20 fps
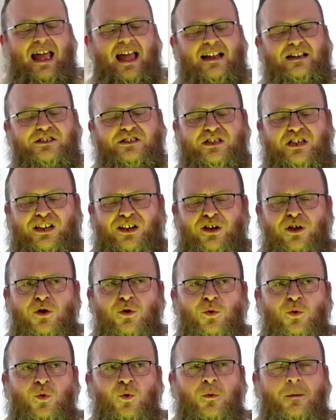And
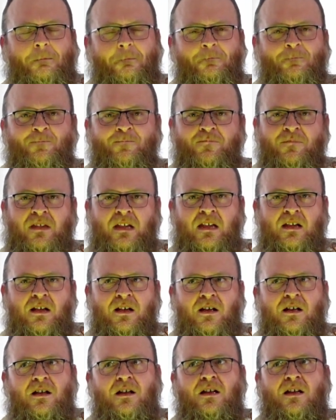two,
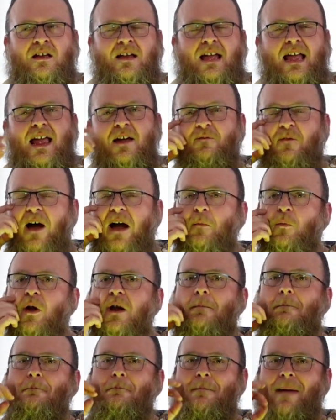if I
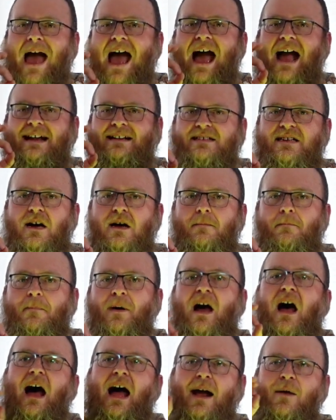want to mag
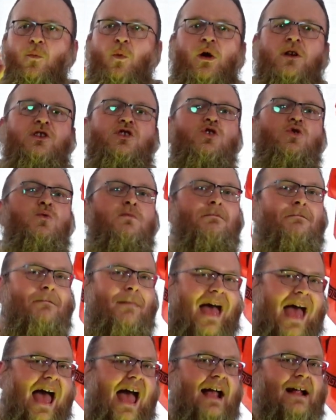dump, I want to
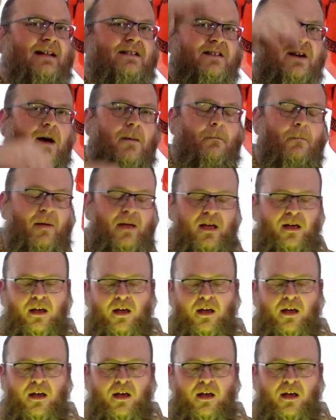mag dump.